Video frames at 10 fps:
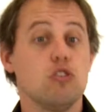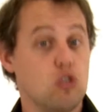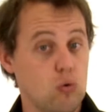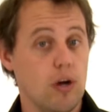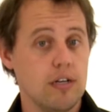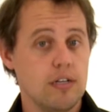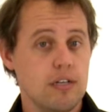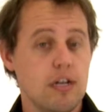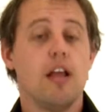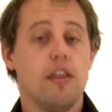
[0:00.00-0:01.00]
tour,
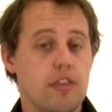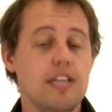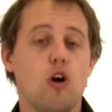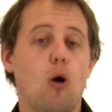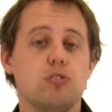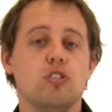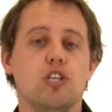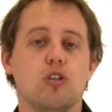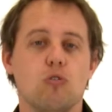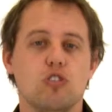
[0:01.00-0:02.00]
these are options you
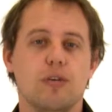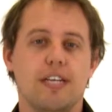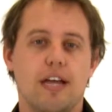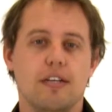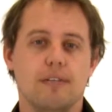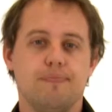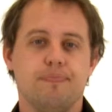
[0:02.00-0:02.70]
can all do in Kenya.